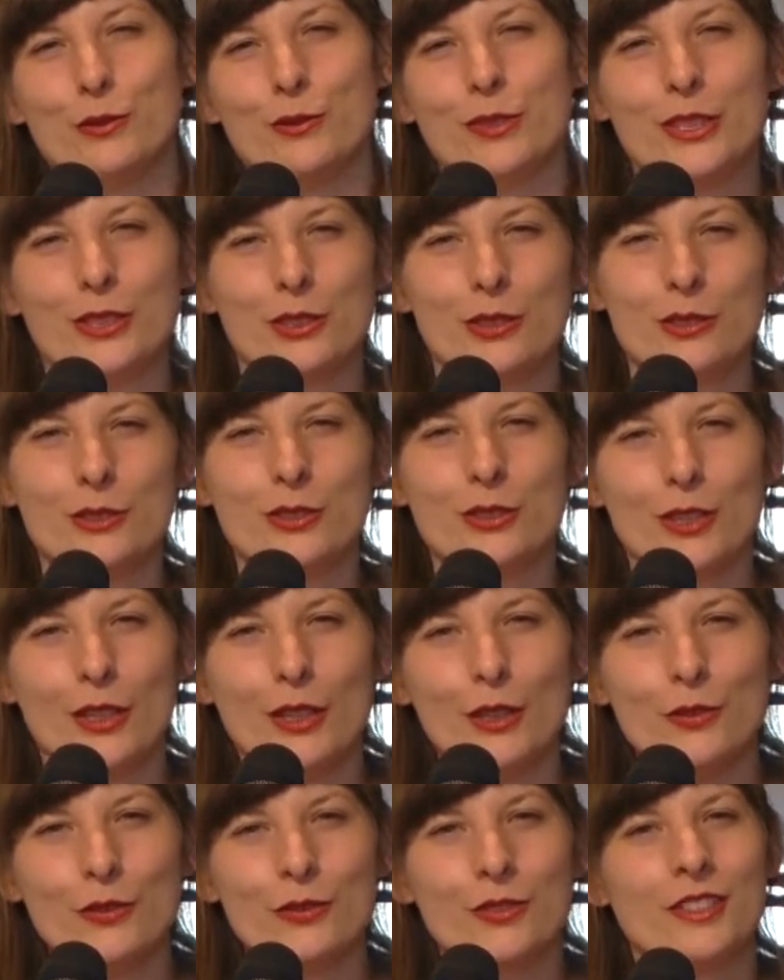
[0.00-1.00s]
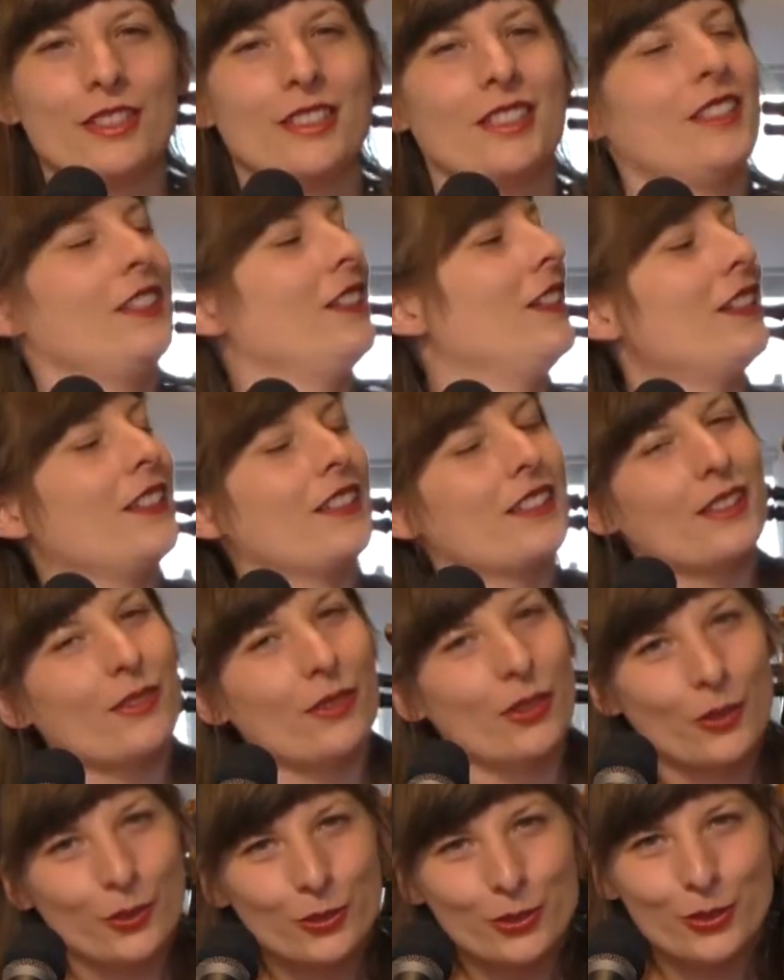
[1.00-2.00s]
with good stuff that
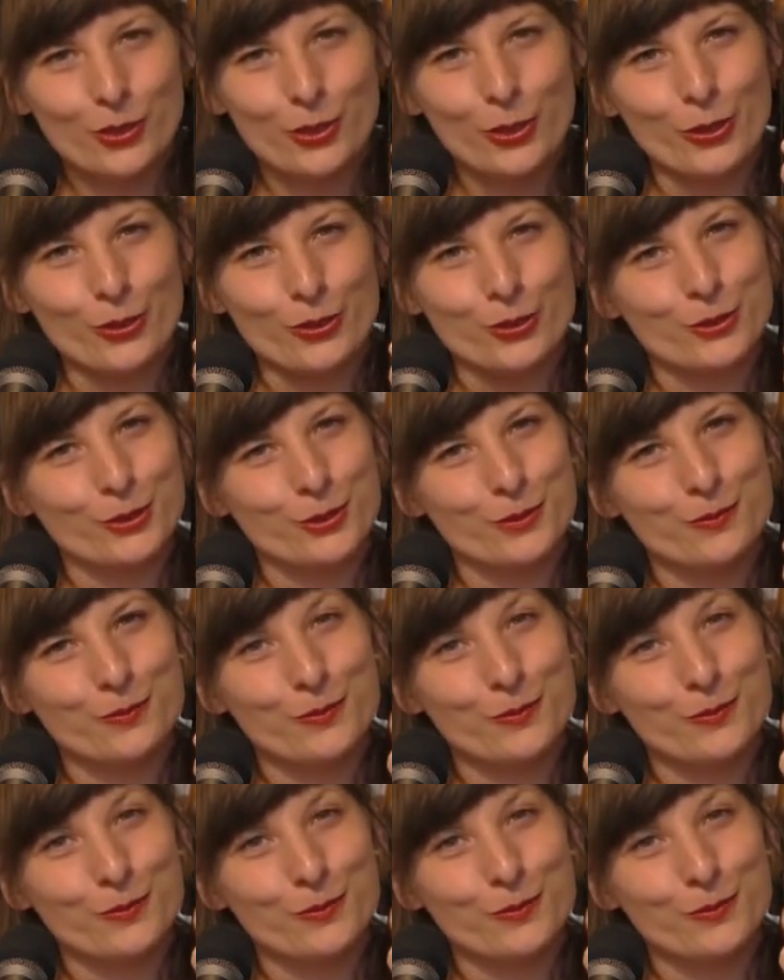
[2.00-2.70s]
we're not going to use.